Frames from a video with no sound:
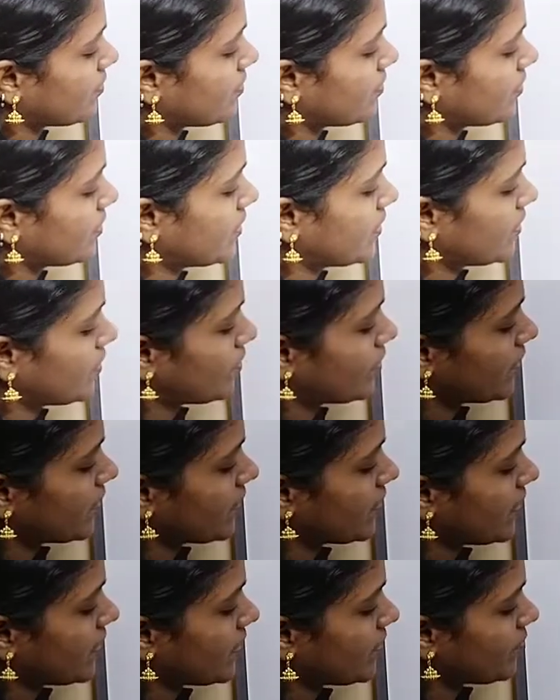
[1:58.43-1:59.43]

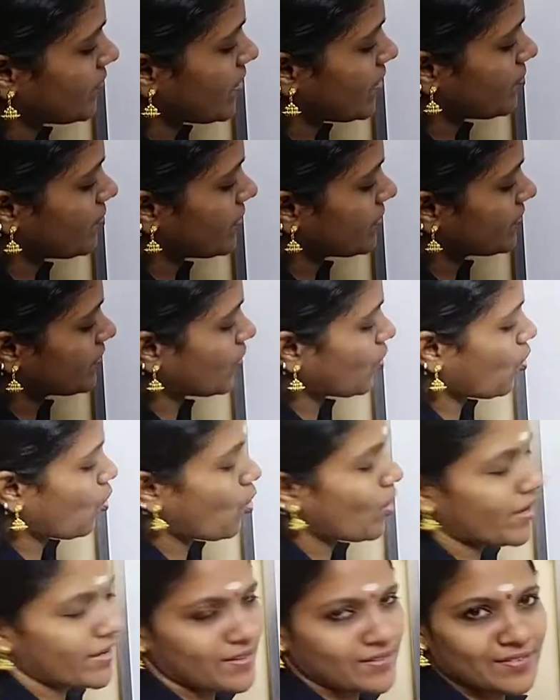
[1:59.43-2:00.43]
denoting that map as rho
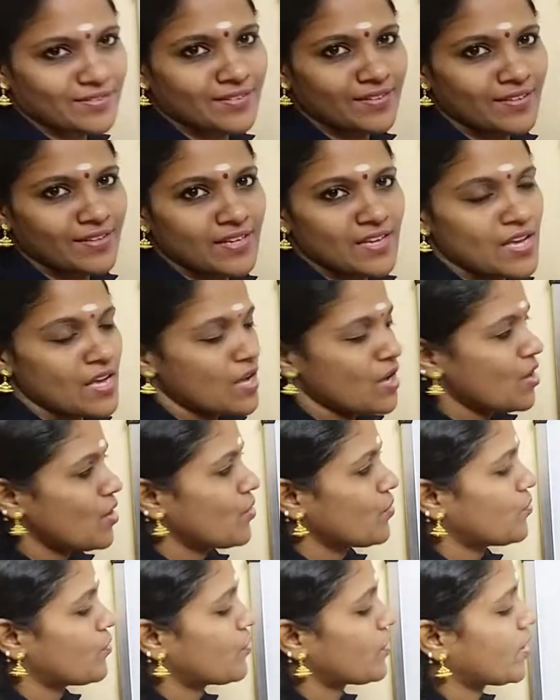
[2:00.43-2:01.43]
x
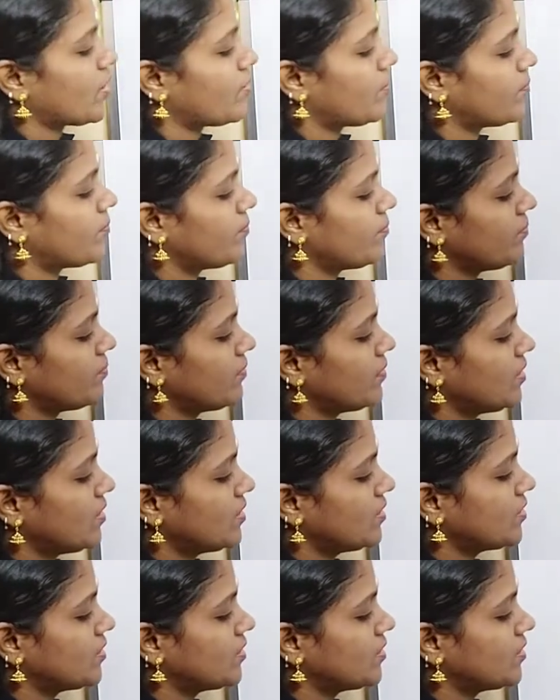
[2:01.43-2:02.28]
from